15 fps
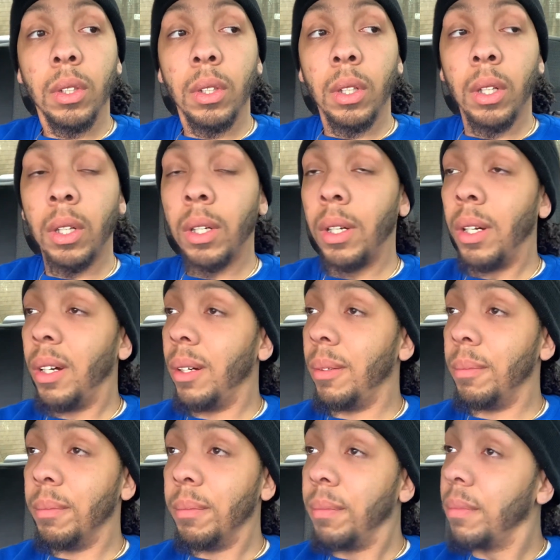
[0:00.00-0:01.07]

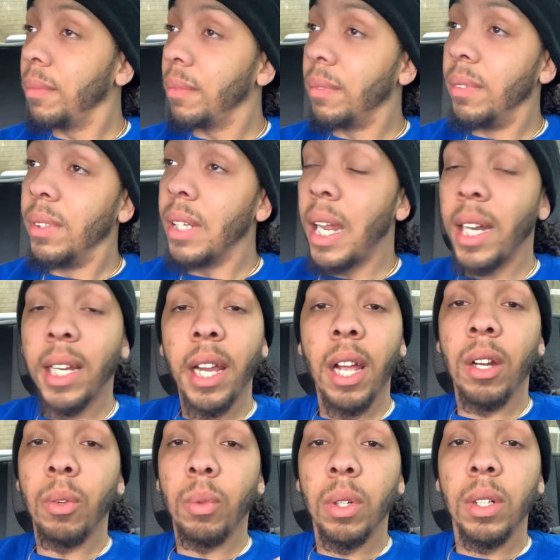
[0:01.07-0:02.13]
Um, not a care
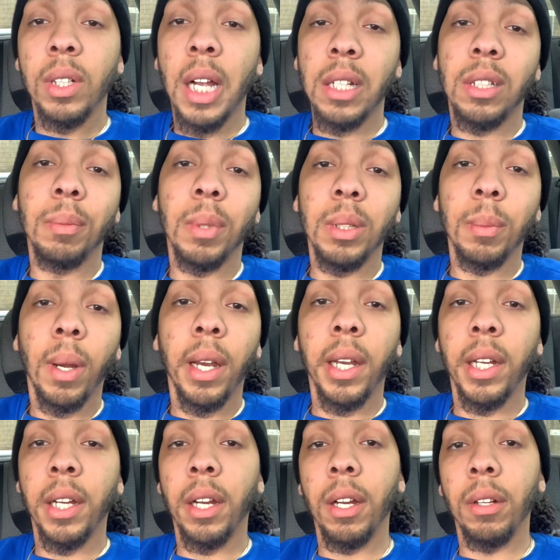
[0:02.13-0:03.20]
in the world. You got too much money to
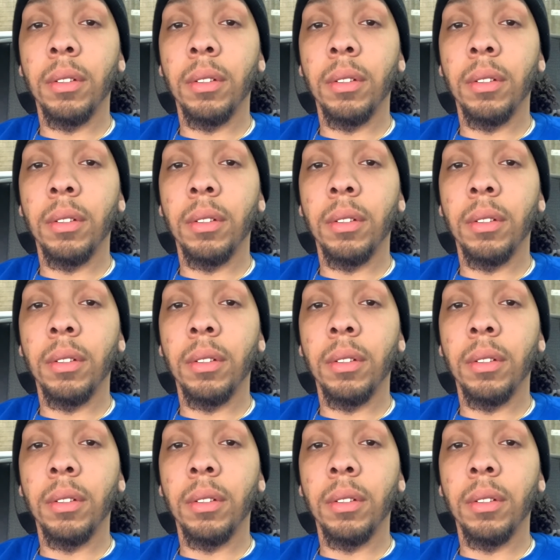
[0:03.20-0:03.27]
care.